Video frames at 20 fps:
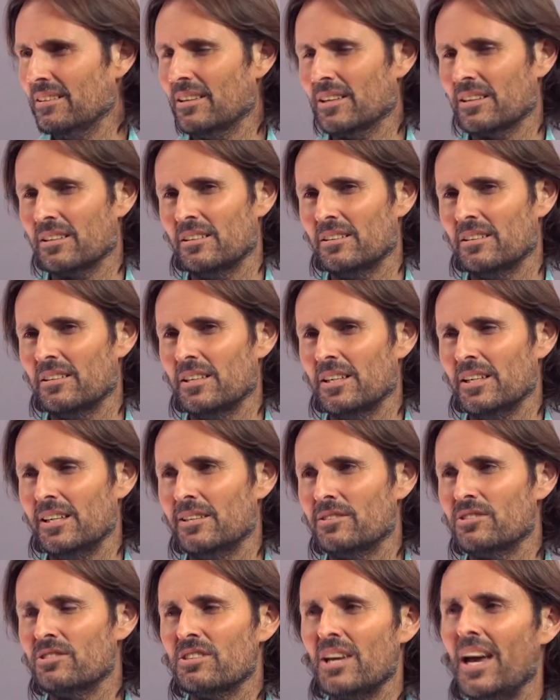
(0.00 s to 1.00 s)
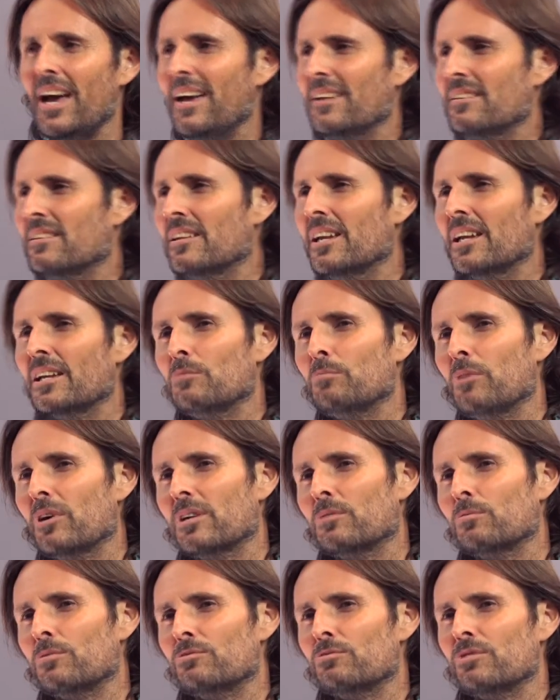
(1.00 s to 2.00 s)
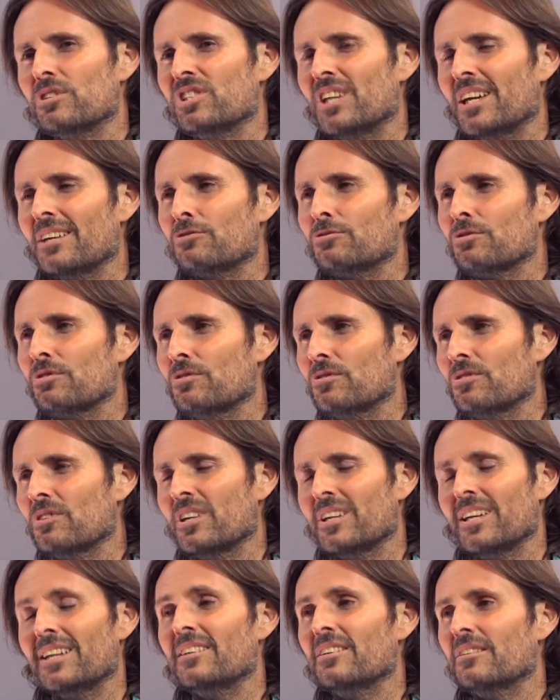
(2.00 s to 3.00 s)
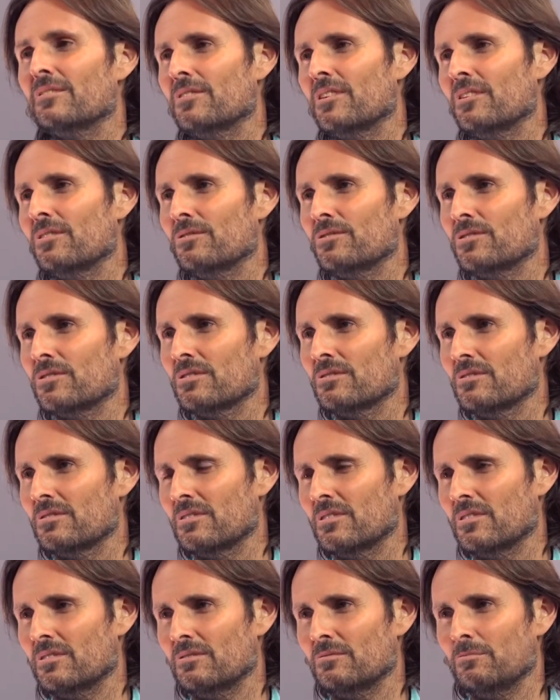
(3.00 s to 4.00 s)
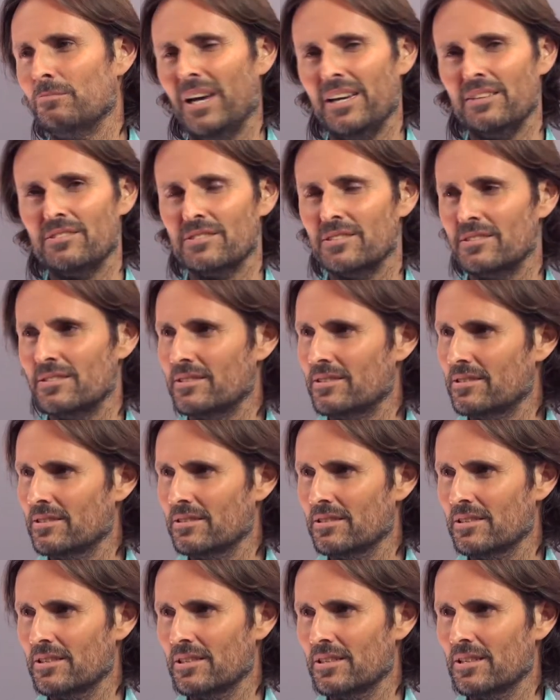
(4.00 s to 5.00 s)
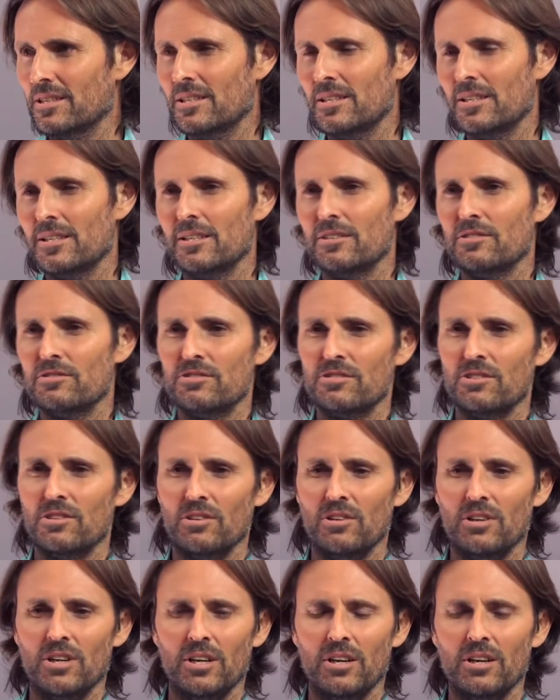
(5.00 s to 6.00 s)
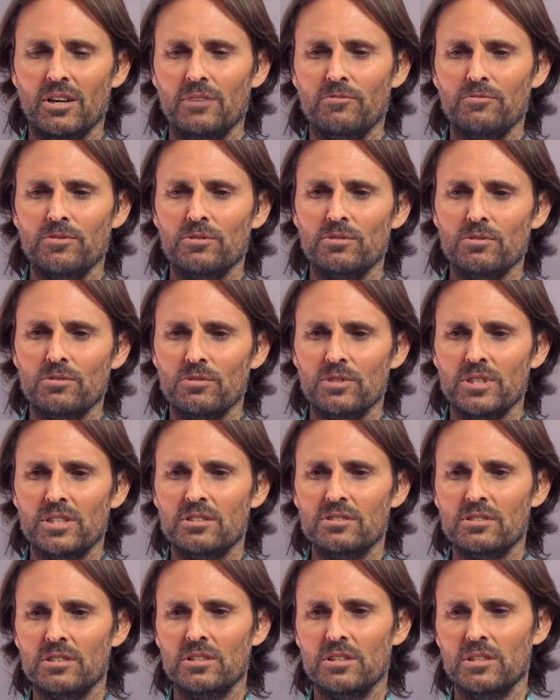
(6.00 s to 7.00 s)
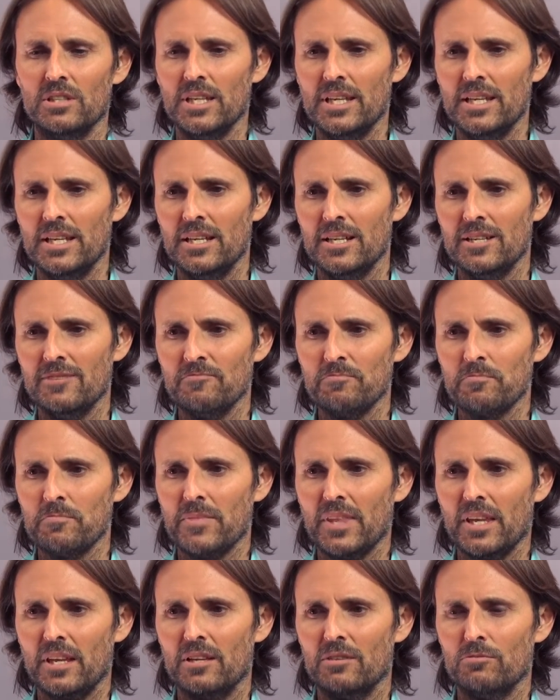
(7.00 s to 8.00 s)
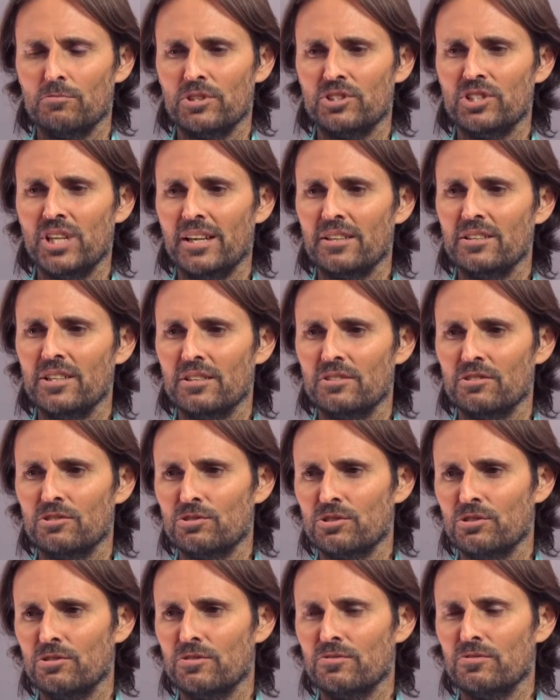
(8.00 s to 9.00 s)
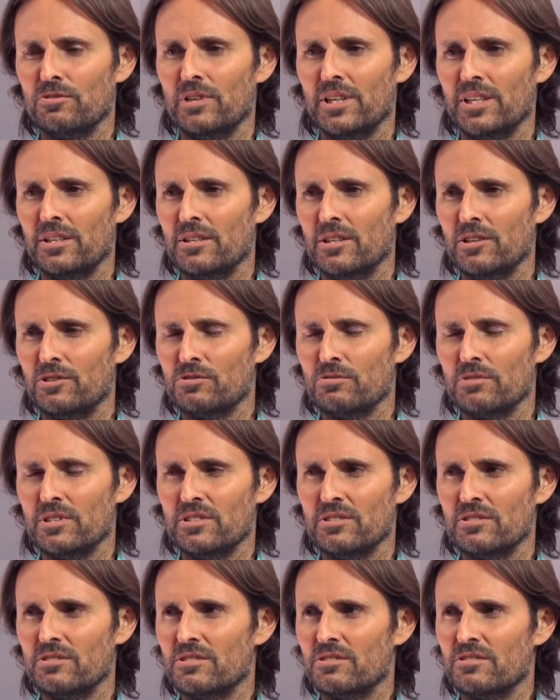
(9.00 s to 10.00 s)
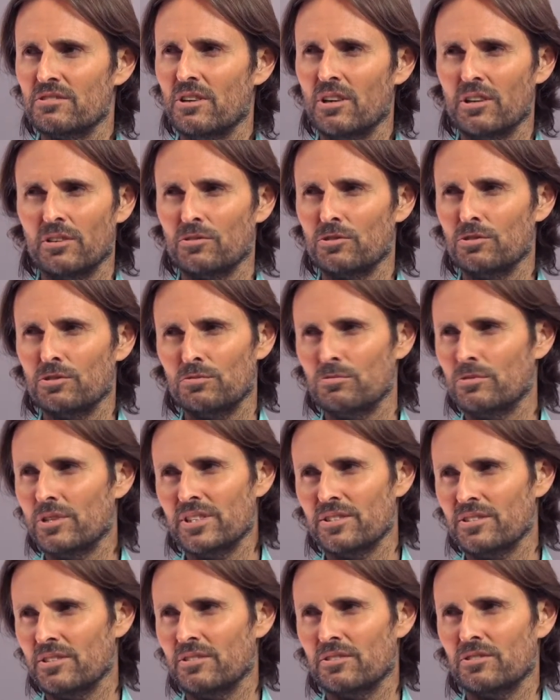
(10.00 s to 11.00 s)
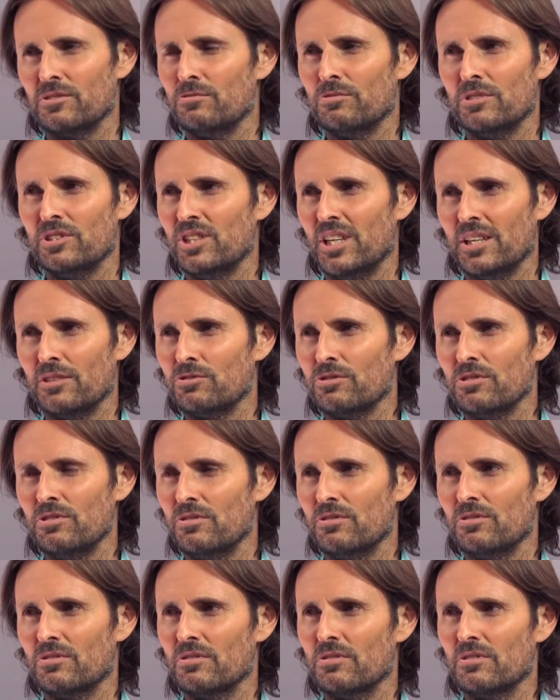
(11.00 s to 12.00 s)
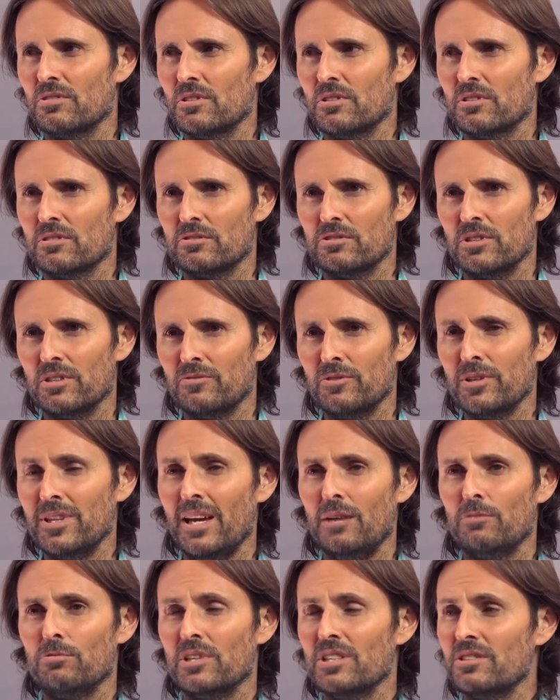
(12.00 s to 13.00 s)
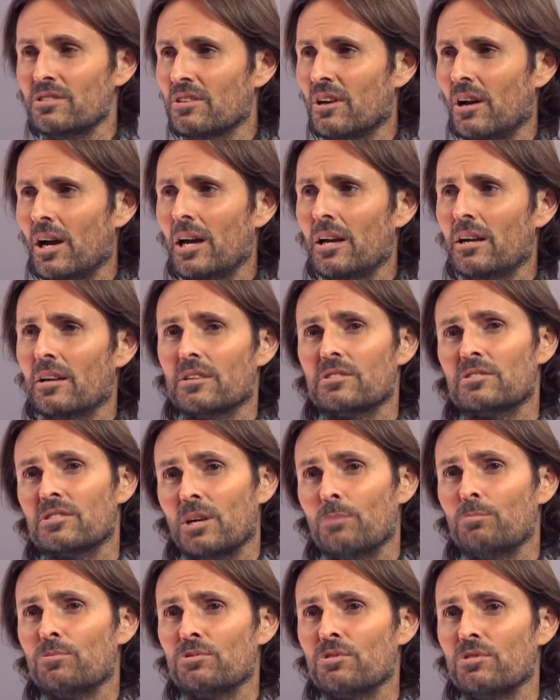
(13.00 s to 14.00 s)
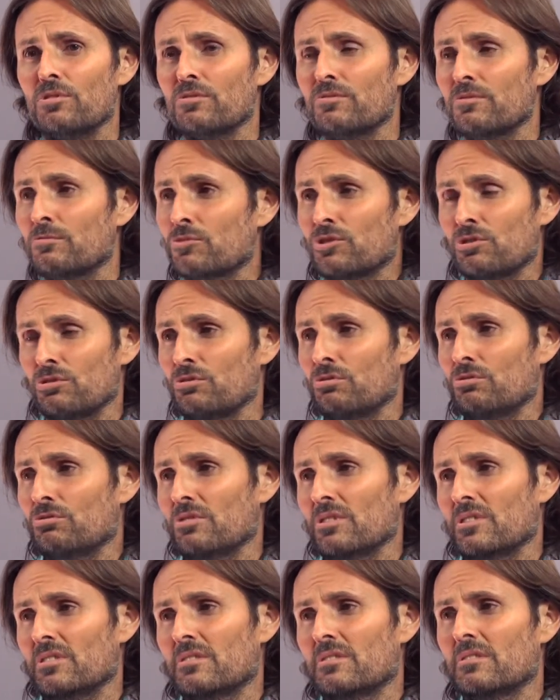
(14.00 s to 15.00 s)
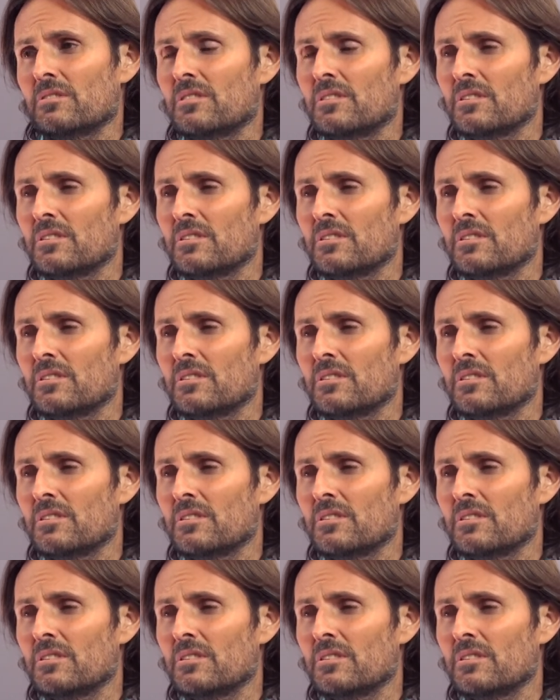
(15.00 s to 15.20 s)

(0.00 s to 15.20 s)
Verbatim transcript: Like, it's sad that anybody would reject truth on any of those bases. So I, I feel that uh, rejecting the truth for any of those reasons is not a good reason to reject truth. So for that reason, I accept truth from children,